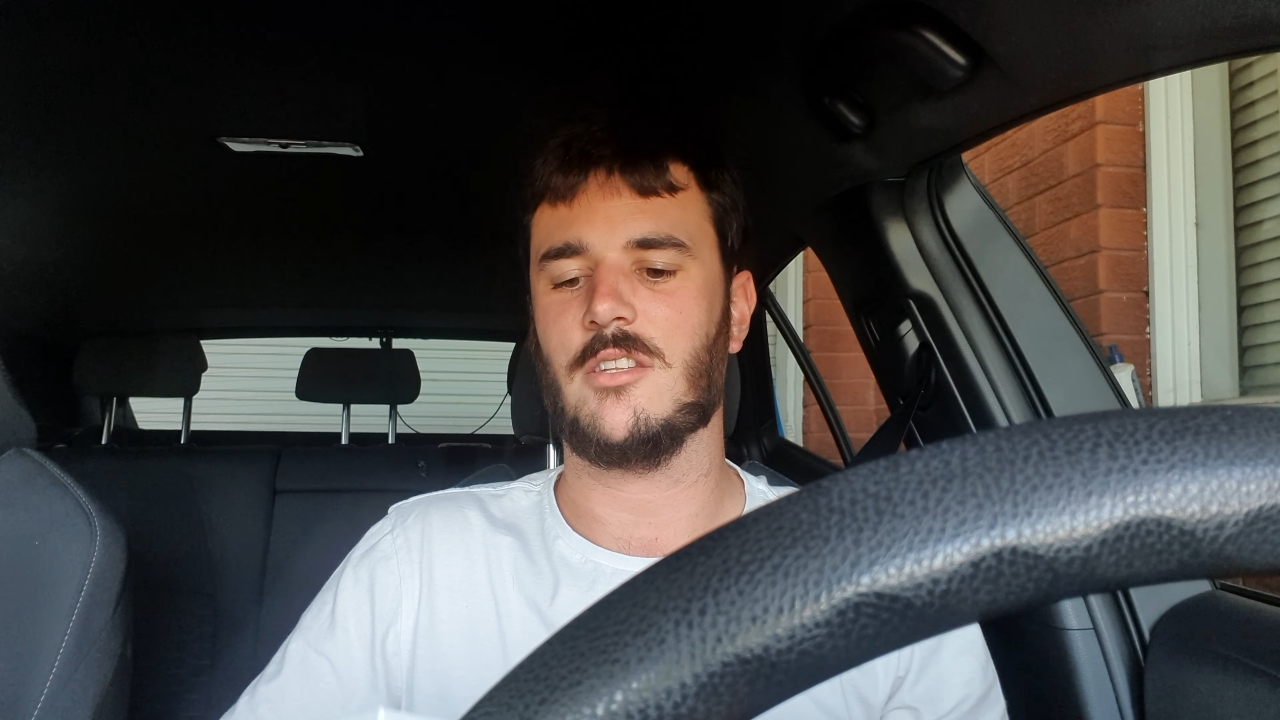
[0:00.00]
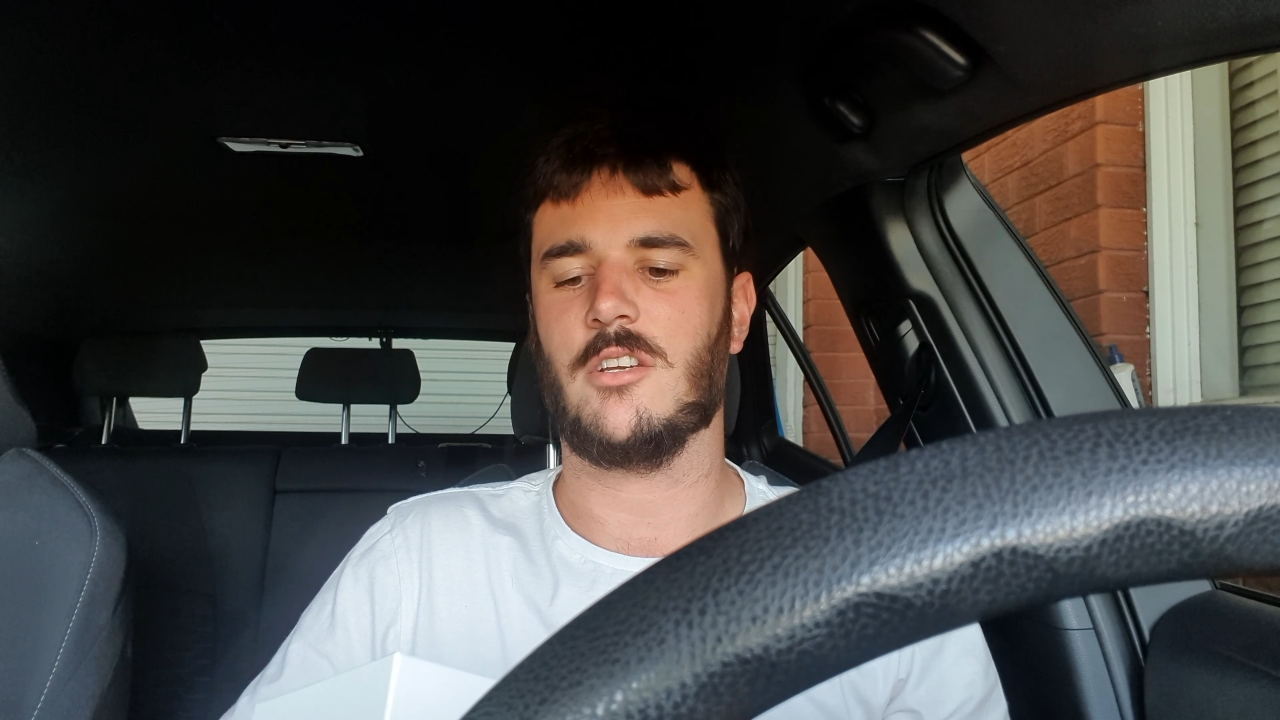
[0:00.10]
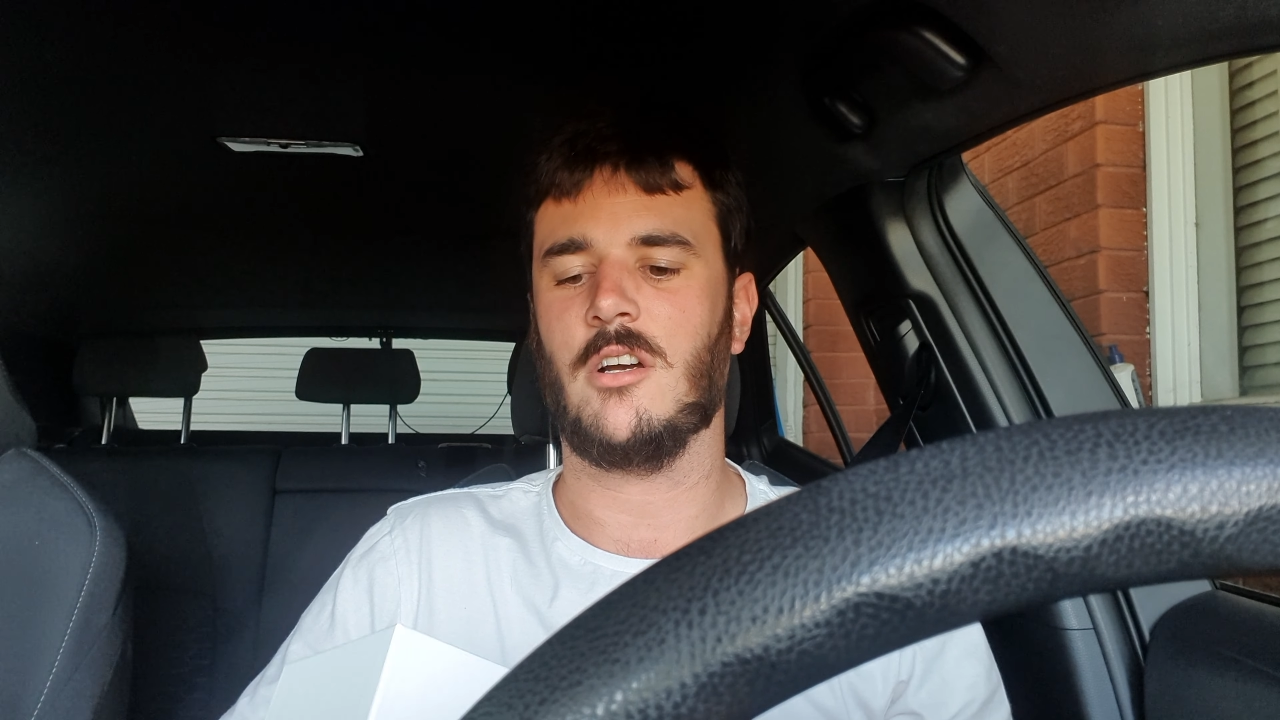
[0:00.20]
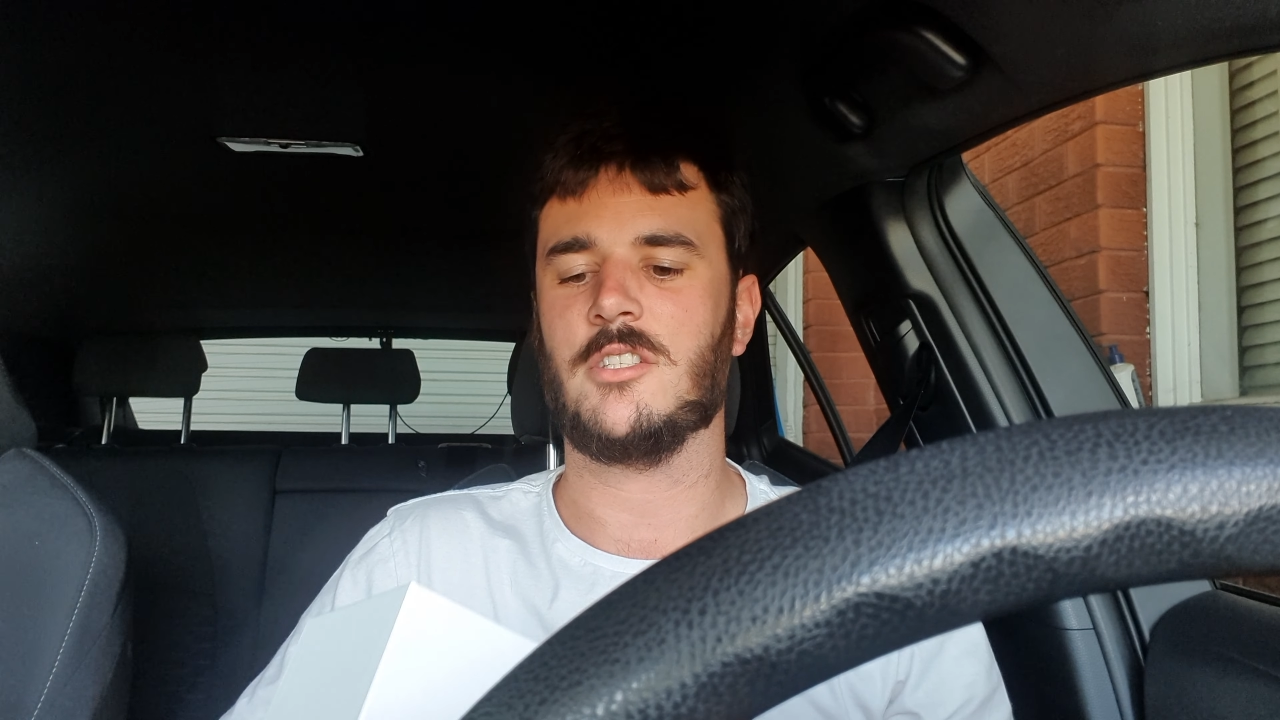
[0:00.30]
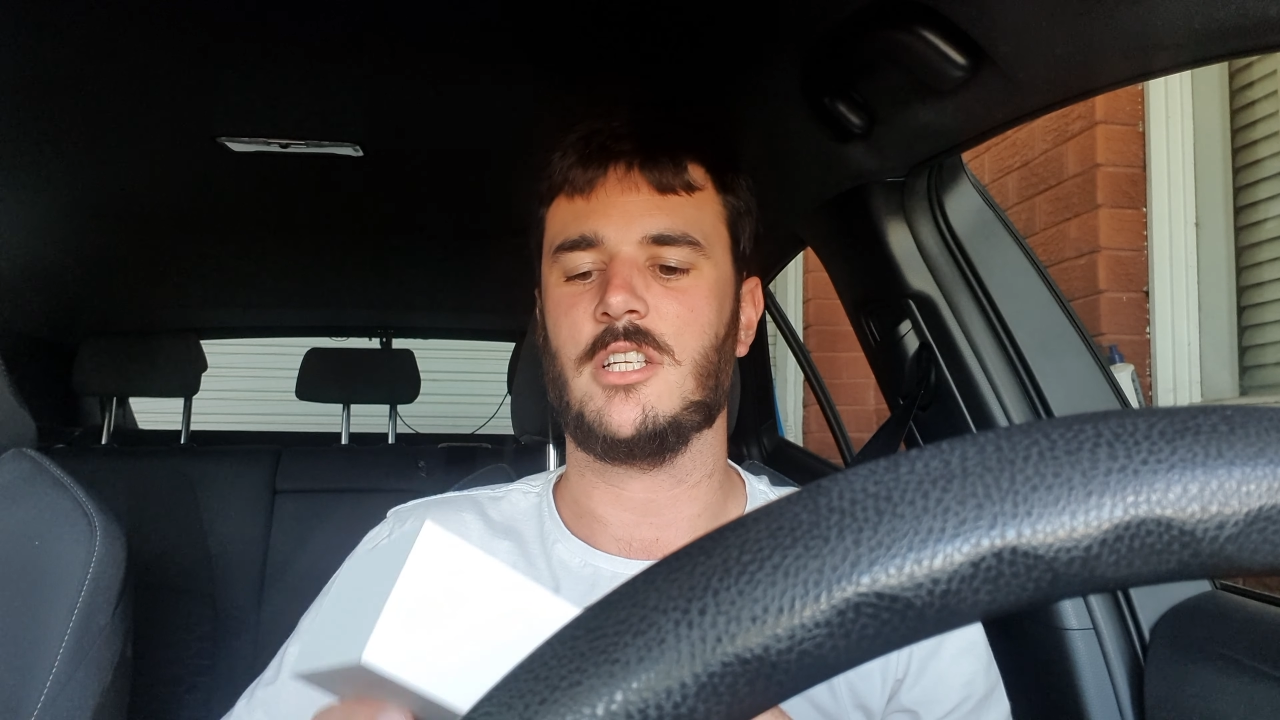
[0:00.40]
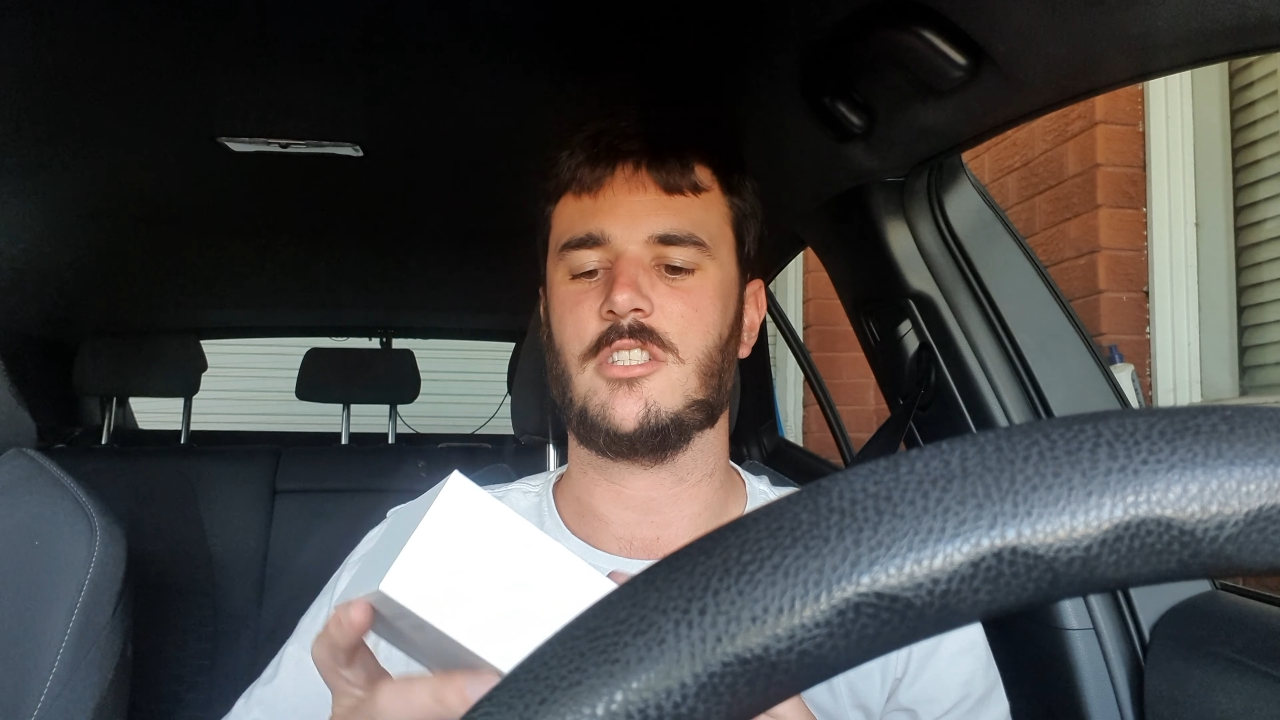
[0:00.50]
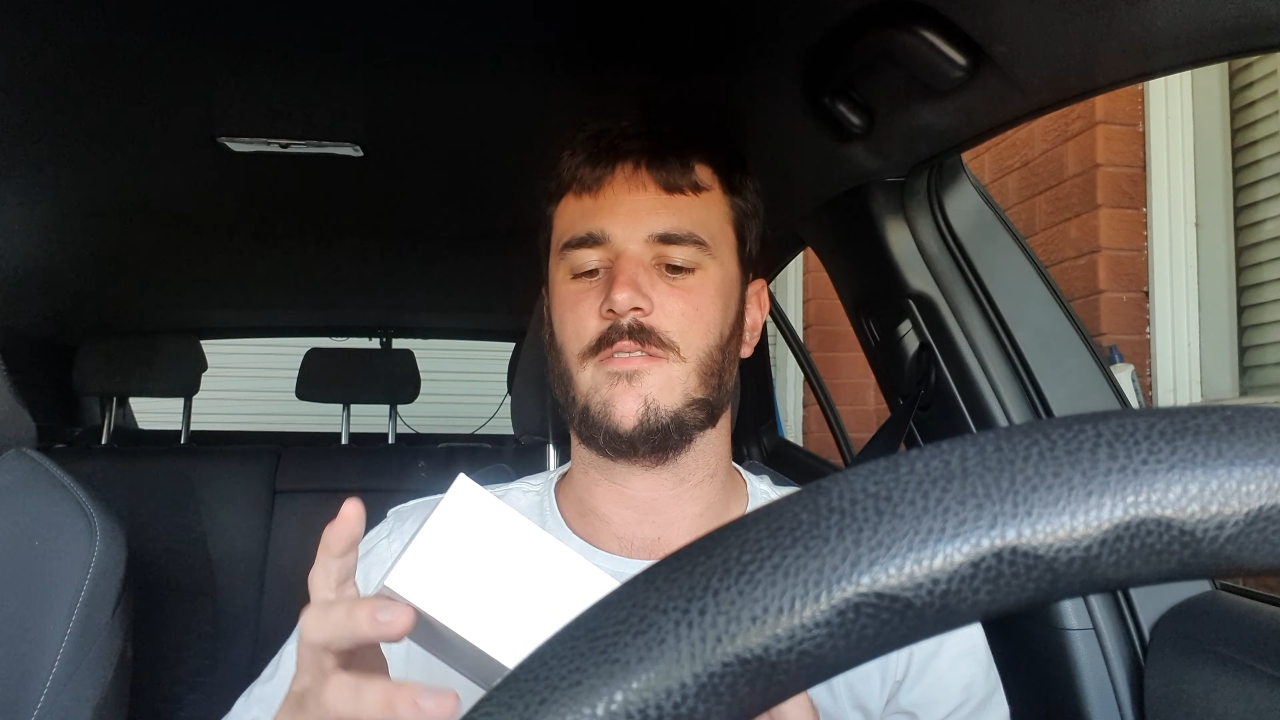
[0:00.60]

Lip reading: the contents